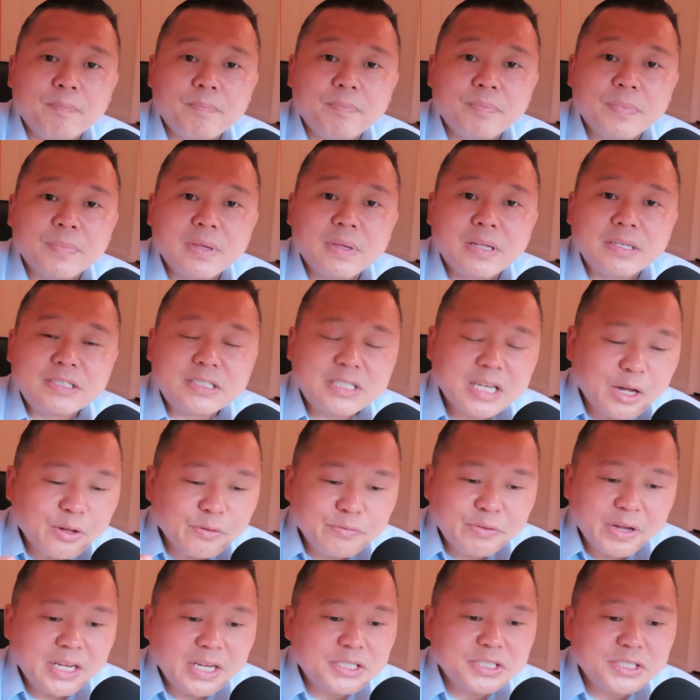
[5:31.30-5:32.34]

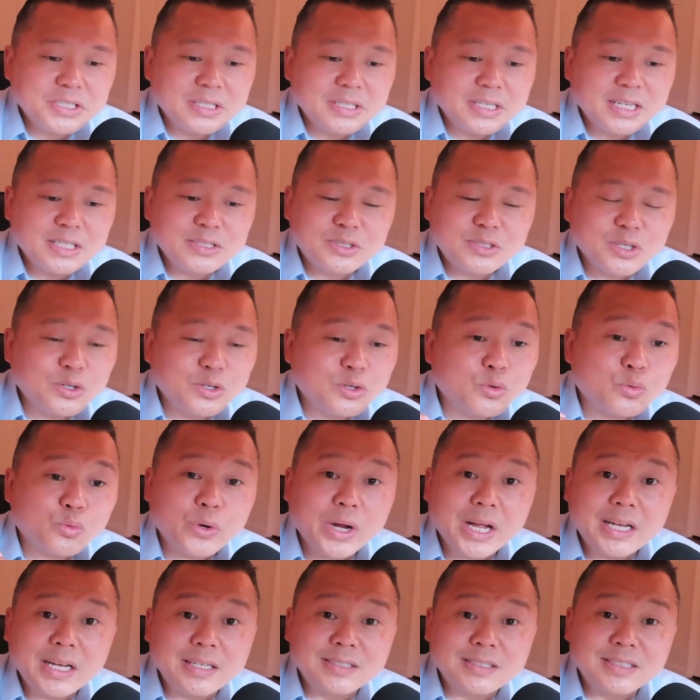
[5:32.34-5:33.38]
Salvation is the
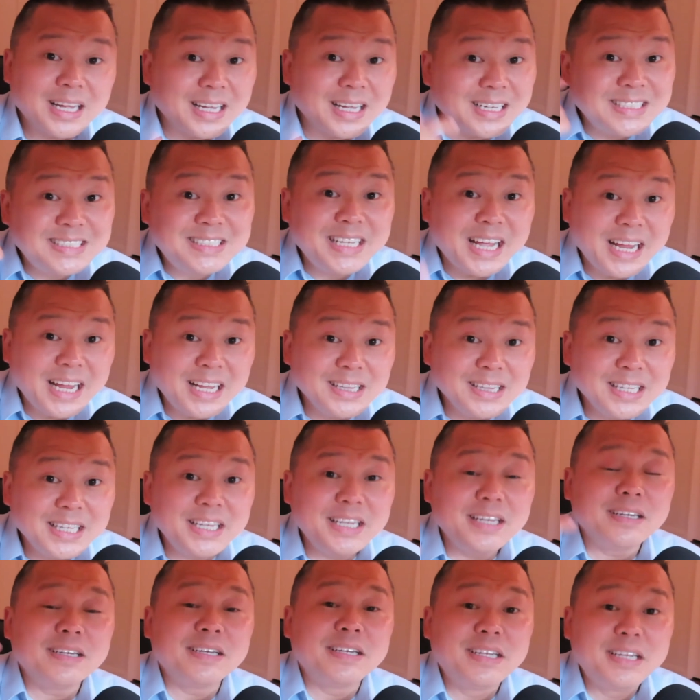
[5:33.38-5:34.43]
greatest daily
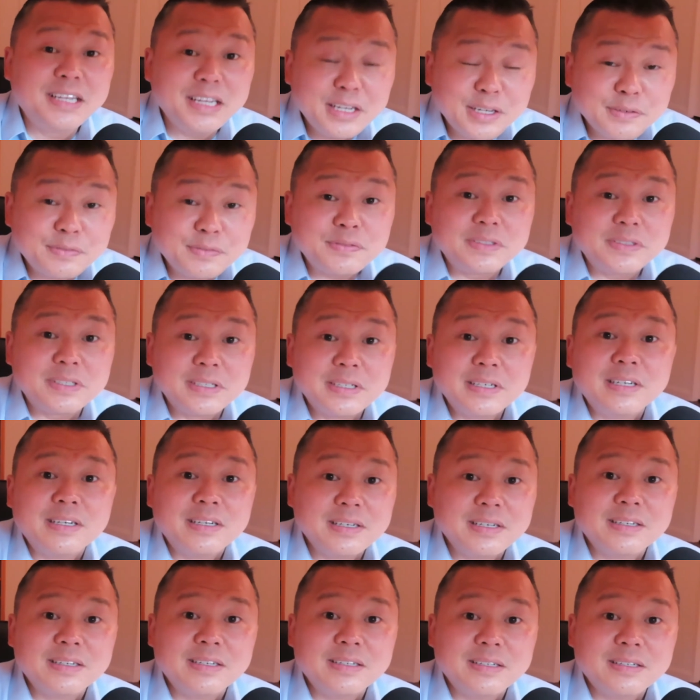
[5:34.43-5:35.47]
gift
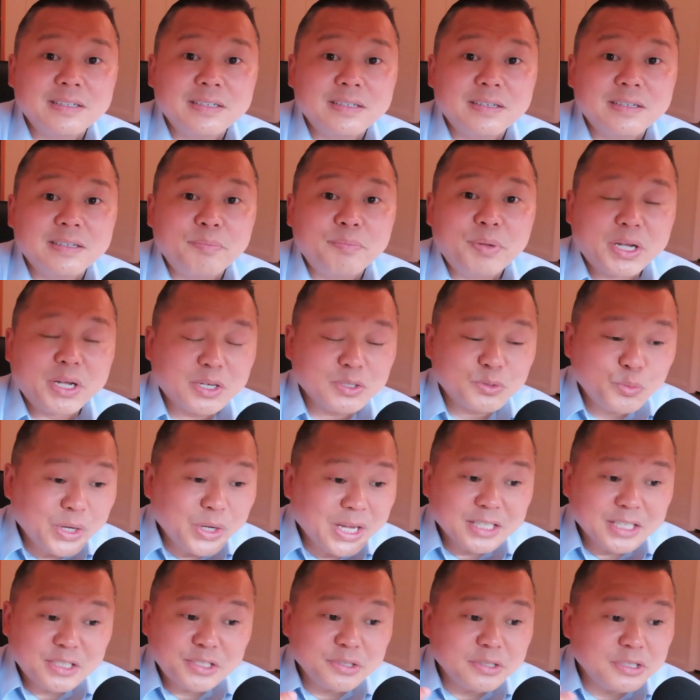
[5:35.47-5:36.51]
because we
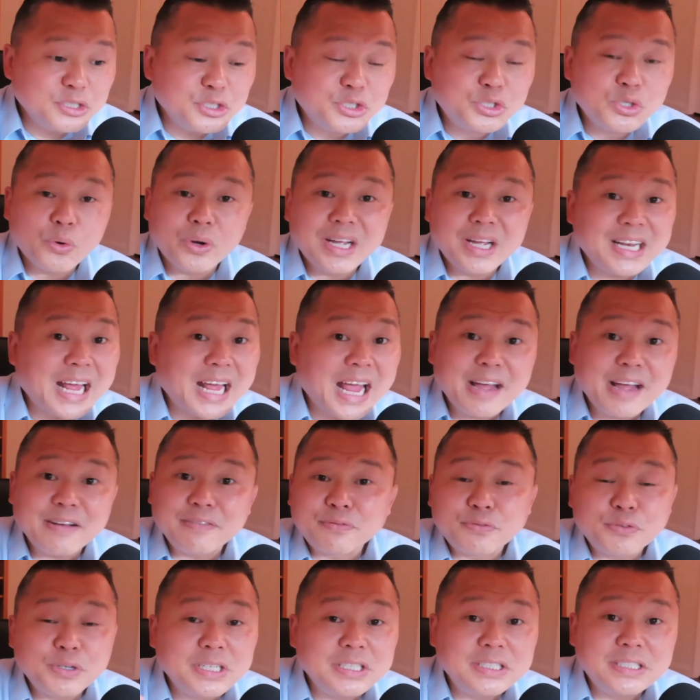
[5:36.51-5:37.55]
get to enjoy it
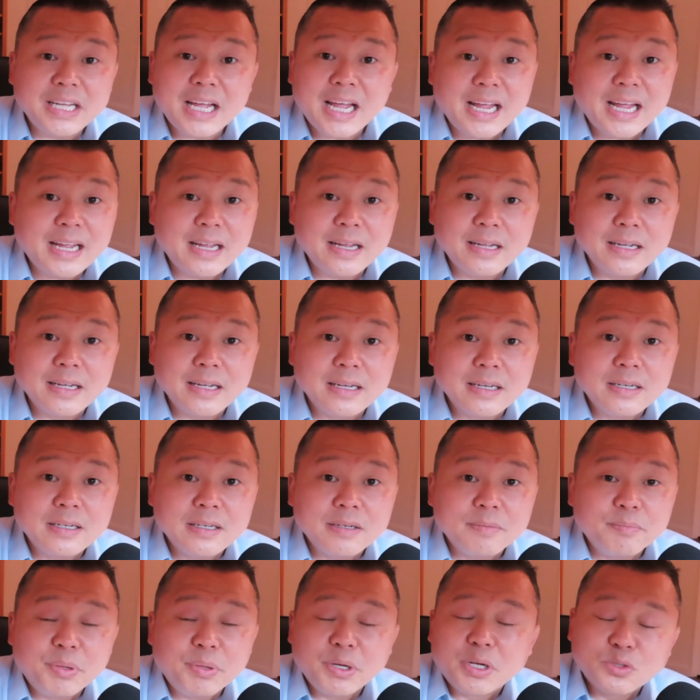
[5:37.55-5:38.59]
every day
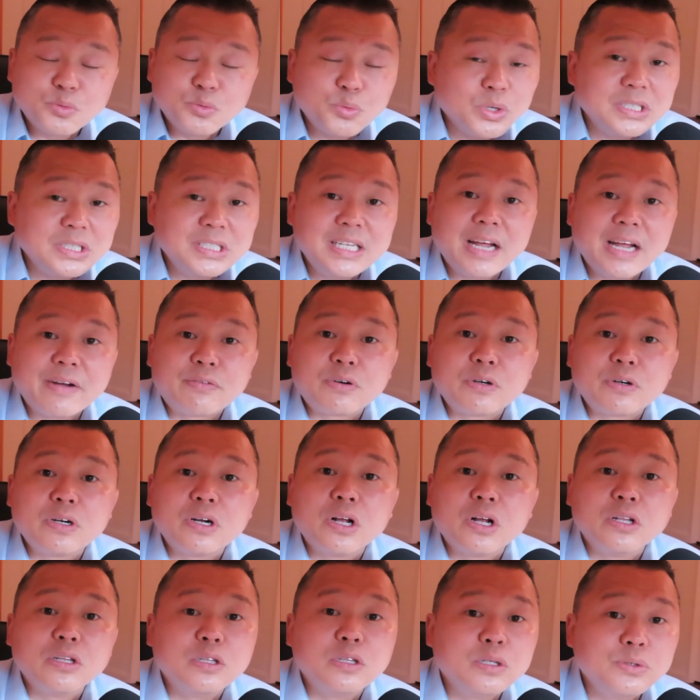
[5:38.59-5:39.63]
because we'll never
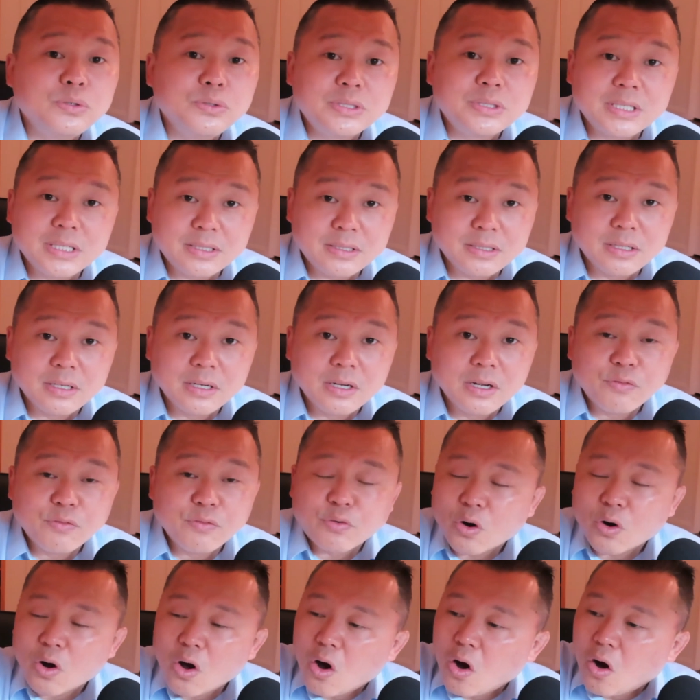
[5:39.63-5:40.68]
lose it. For
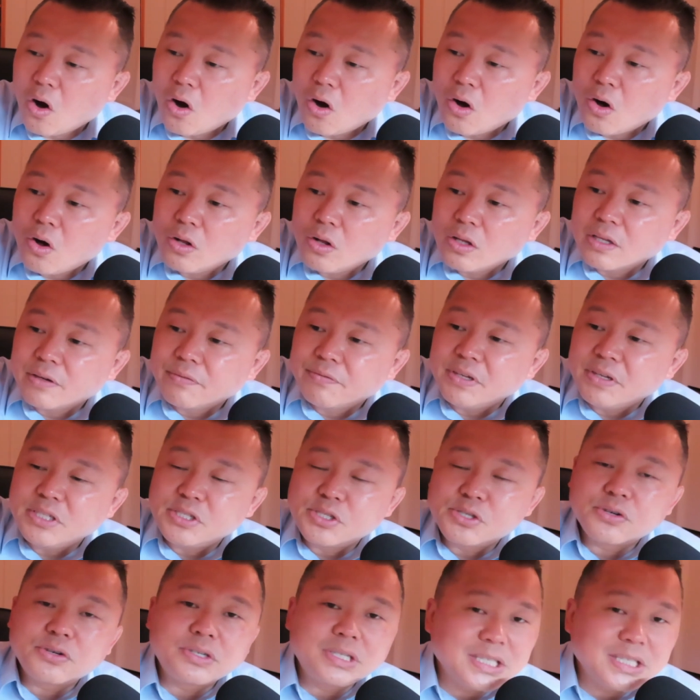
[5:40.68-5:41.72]
all of
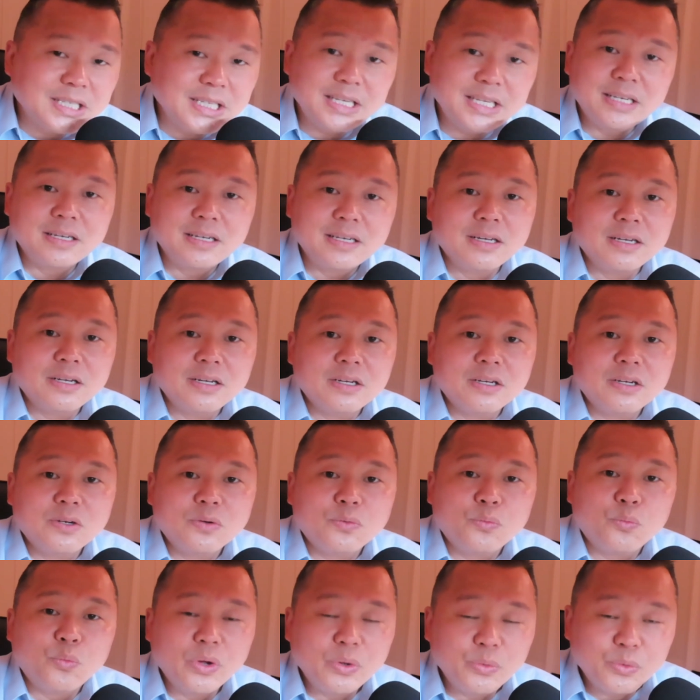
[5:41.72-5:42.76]
eternity,
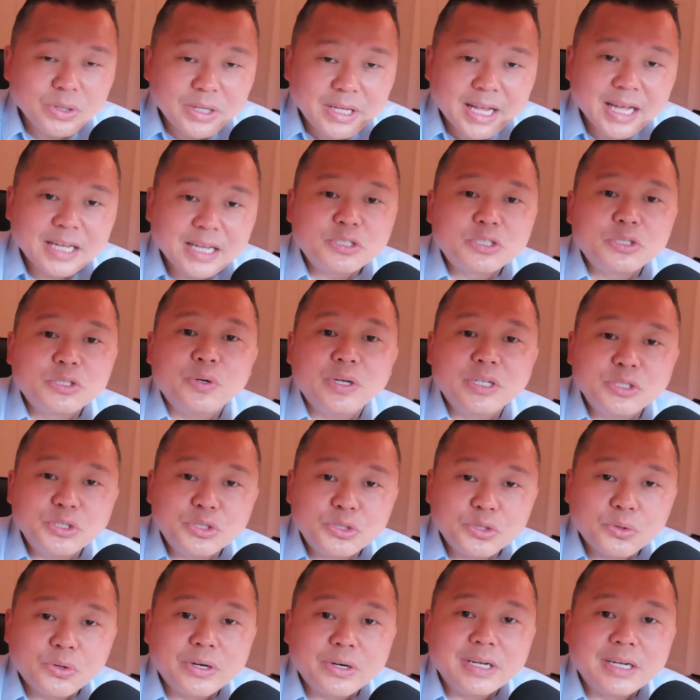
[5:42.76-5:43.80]
we will get to
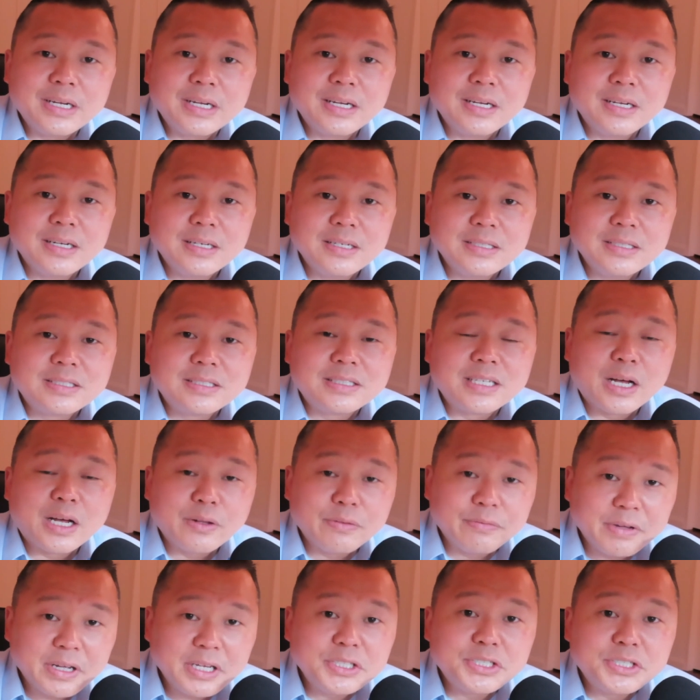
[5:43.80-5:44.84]
enjoy
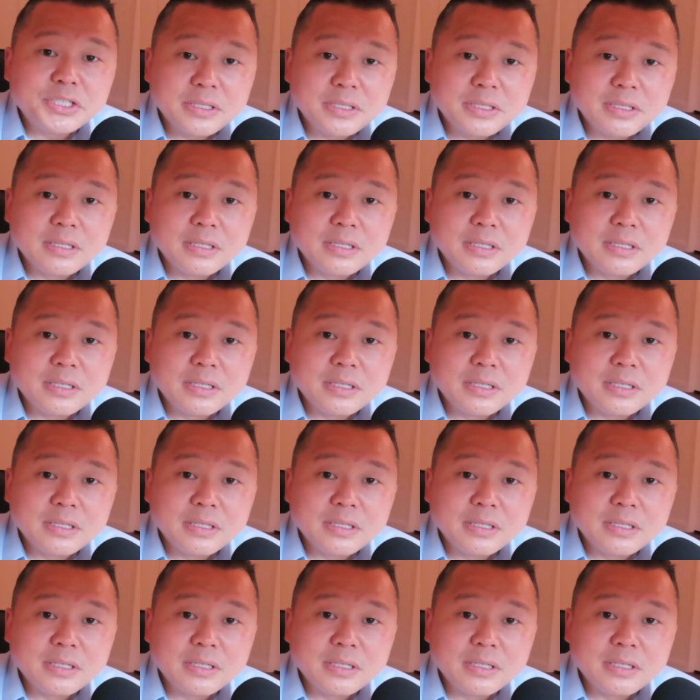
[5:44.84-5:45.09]
salvation.